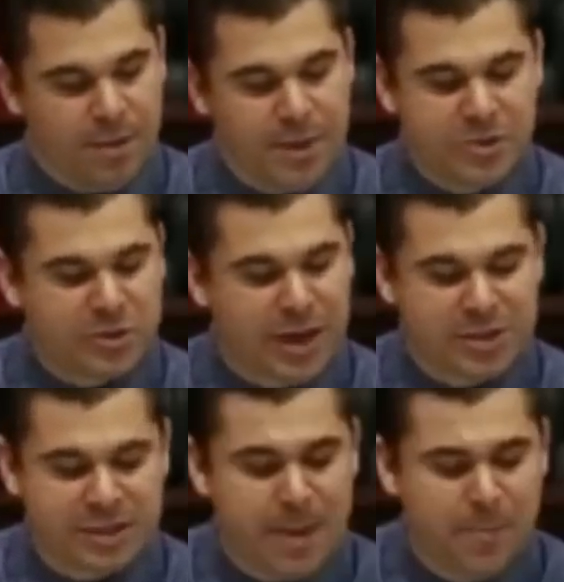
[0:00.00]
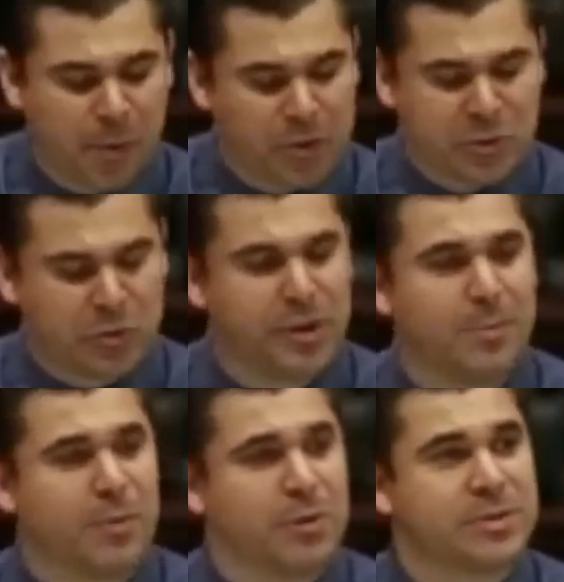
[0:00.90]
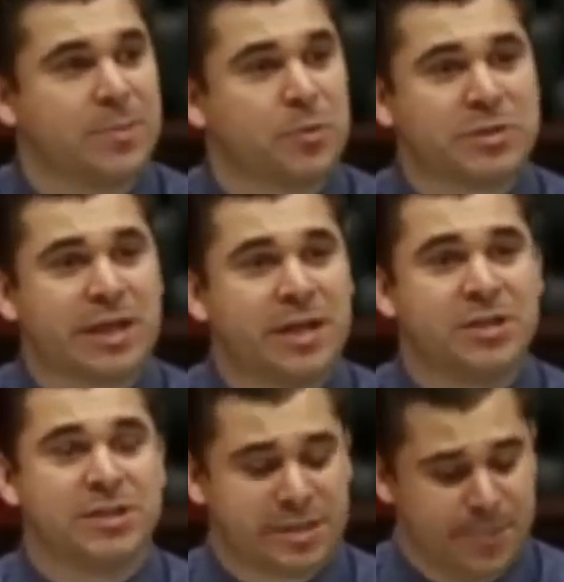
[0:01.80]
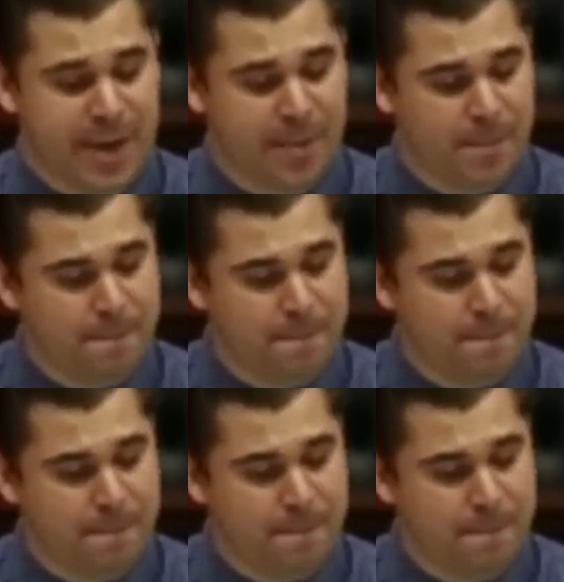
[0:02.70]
These are not just impersonal numbers and percentages to me.